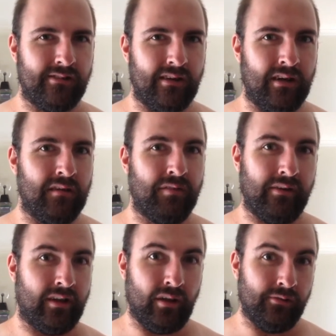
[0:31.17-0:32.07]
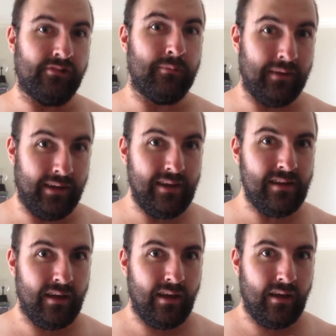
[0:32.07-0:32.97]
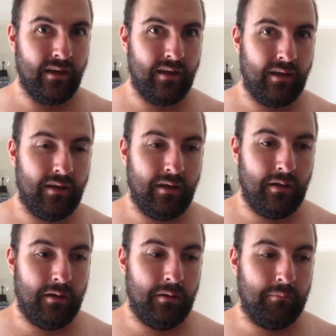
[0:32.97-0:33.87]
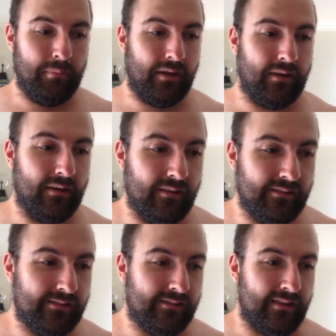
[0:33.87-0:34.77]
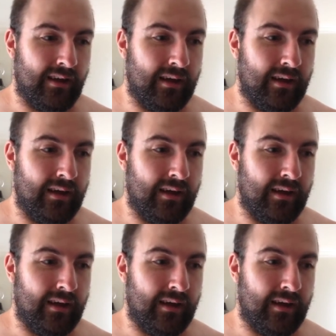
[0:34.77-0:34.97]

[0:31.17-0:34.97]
very close to me, because